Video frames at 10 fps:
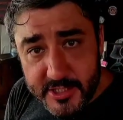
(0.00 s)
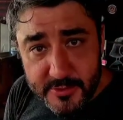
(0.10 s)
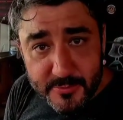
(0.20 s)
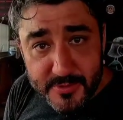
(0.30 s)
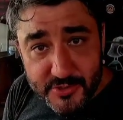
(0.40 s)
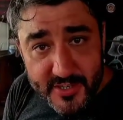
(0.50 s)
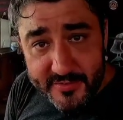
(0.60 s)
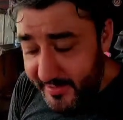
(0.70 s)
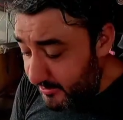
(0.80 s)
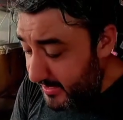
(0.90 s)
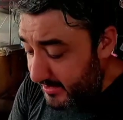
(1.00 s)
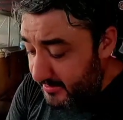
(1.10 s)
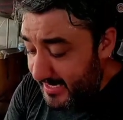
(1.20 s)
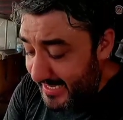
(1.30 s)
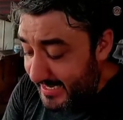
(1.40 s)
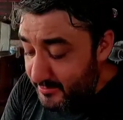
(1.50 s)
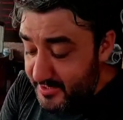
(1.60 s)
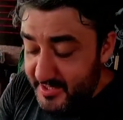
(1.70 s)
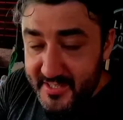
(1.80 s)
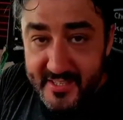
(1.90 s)
So we're trying to figure out
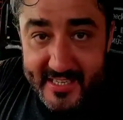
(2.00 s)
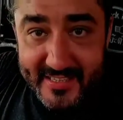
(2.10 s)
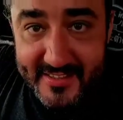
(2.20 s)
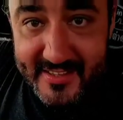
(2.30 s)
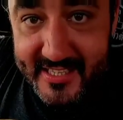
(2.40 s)
how to eat